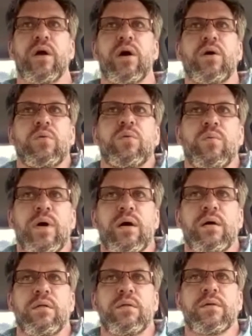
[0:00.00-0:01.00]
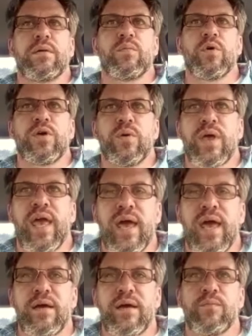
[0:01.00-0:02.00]
Oh, well, were you
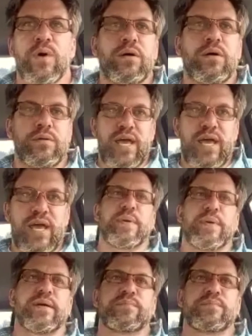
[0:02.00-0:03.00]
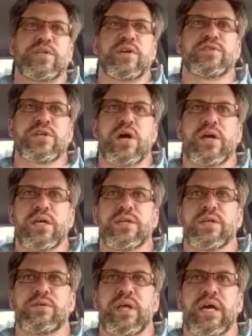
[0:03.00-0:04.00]
okay? Well, yeah, I mean, you're talking. Half a
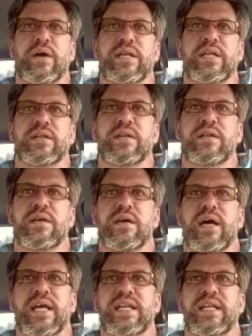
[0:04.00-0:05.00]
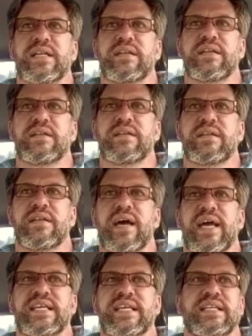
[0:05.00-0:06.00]
day, like half a day. That was it.
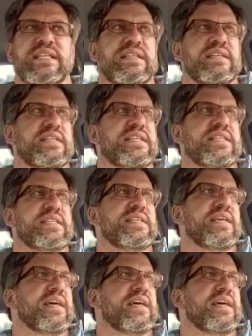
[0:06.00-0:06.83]
And then I was fine.